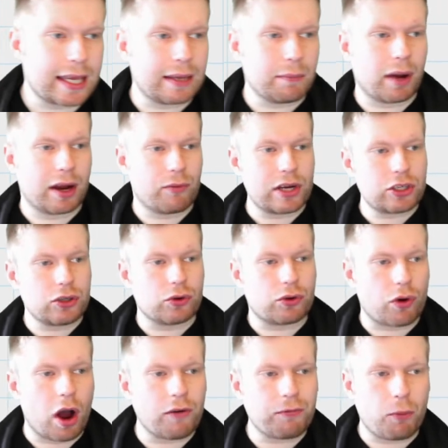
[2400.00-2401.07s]
my original
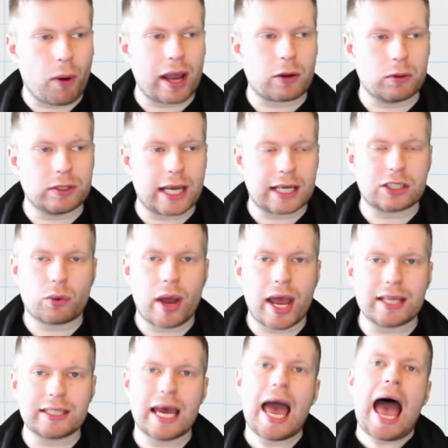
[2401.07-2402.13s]
graph, y equals x
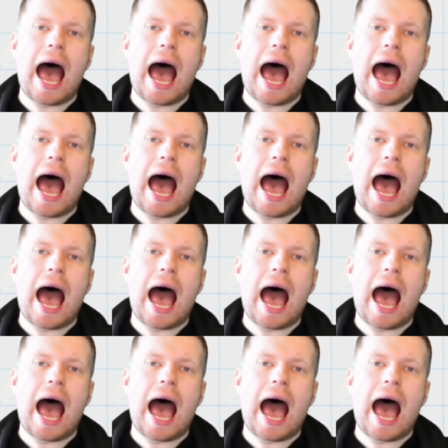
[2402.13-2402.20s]
squared,